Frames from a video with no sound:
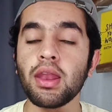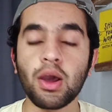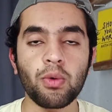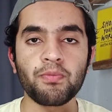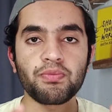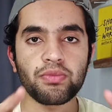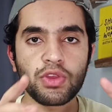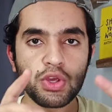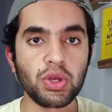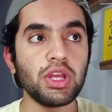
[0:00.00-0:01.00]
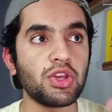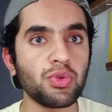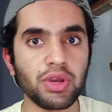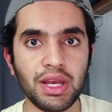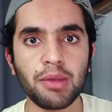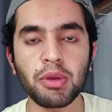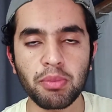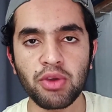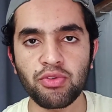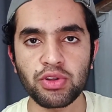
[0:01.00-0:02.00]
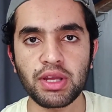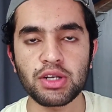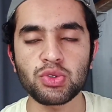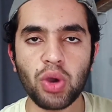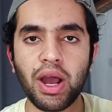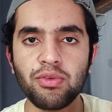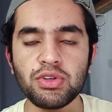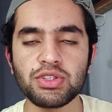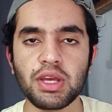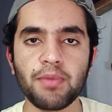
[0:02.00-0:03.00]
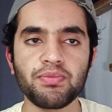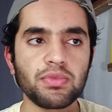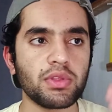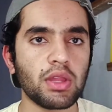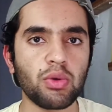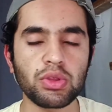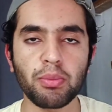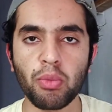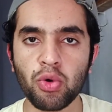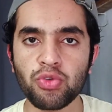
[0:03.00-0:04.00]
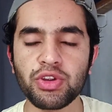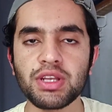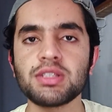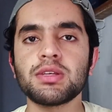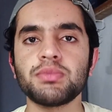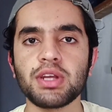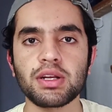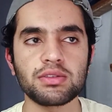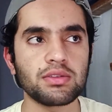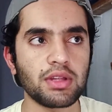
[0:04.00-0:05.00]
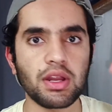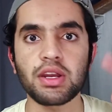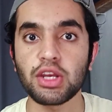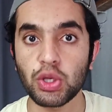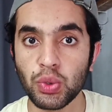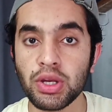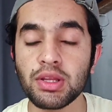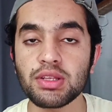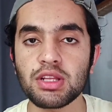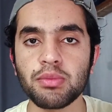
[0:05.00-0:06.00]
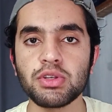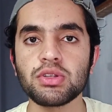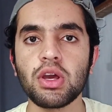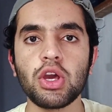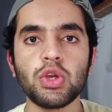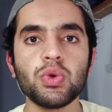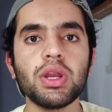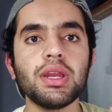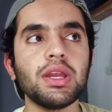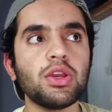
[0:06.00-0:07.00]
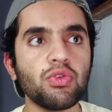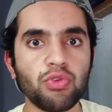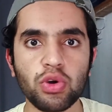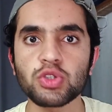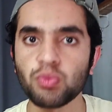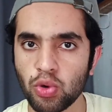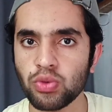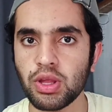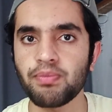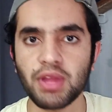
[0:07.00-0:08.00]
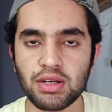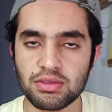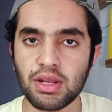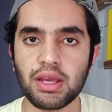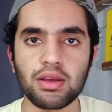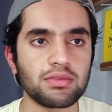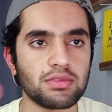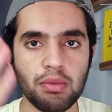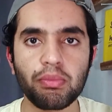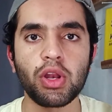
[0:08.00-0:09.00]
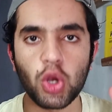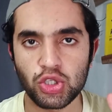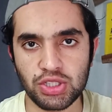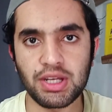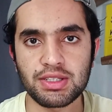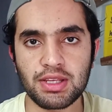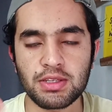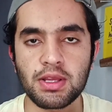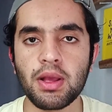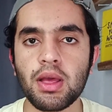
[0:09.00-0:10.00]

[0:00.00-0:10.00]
Now you need to really prepare for that. So I would say now the more weighted subjects that are included in the syllabus, you really need to focus more on them. That's like a simple logic that says.